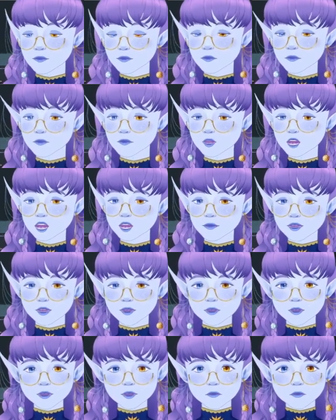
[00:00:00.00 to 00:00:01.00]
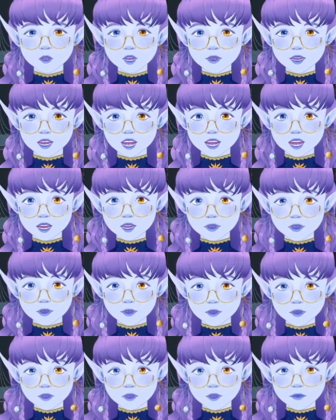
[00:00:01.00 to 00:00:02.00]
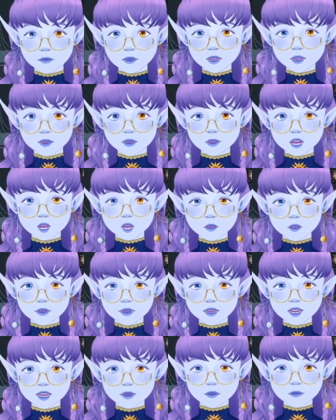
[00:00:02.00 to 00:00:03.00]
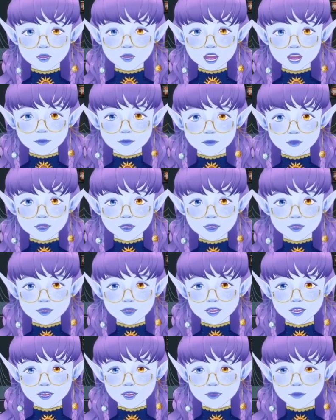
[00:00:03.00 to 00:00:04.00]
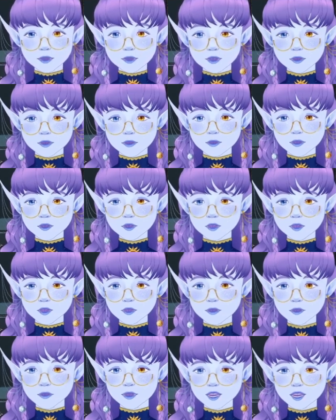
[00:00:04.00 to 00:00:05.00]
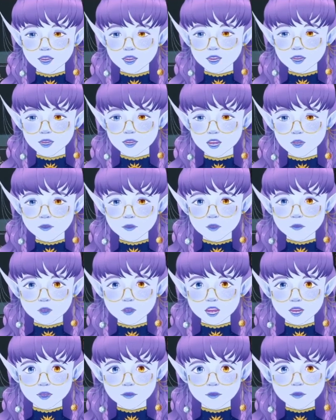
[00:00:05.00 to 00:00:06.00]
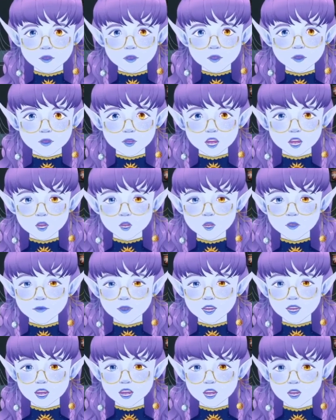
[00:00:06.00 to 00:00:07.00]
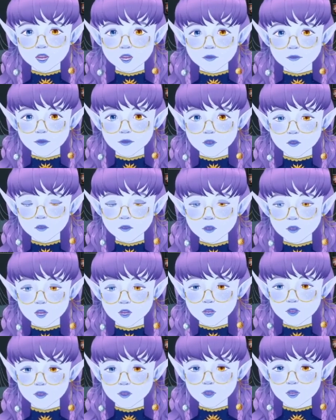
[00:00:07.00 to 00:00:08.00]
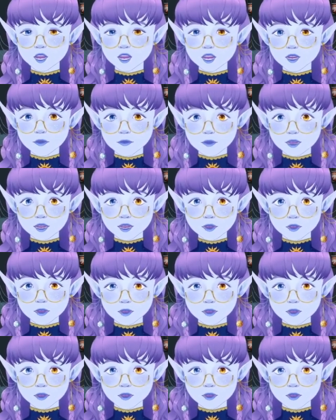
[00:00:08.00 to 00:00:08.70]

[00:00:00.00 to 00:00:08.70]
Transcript: It's just what that character starts with. She always has a rival. It's like the other wife or the concubine of your husband.